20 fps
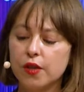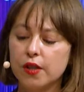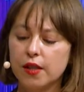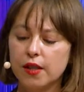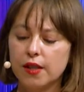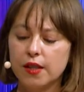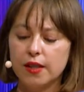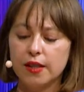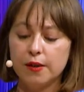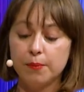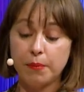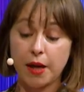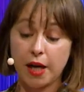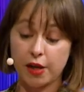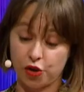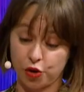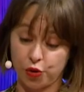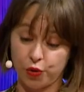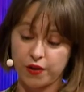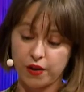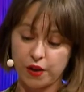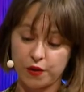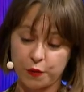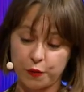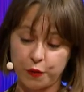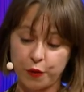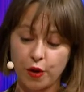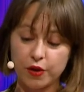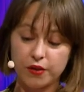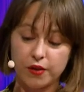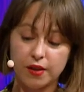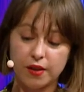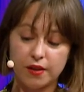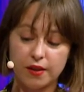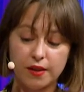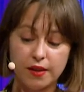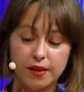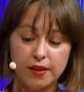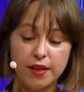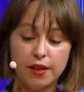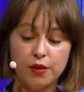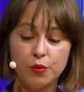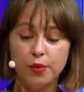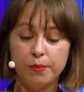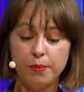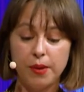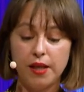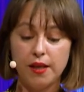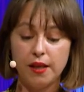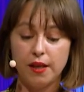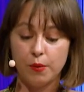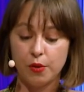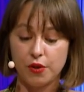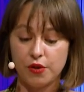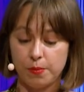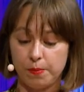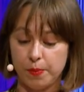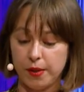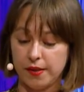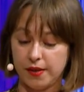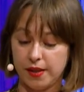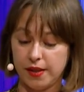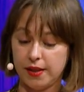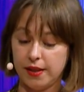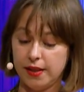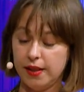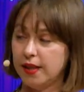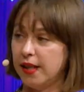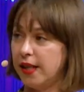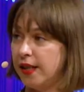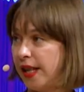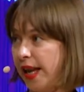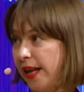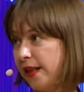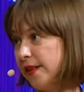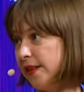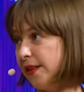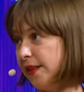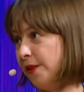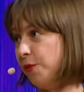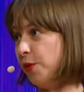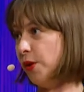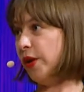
the, in March two thousand fourteen, the Crimea was basically annexed, in,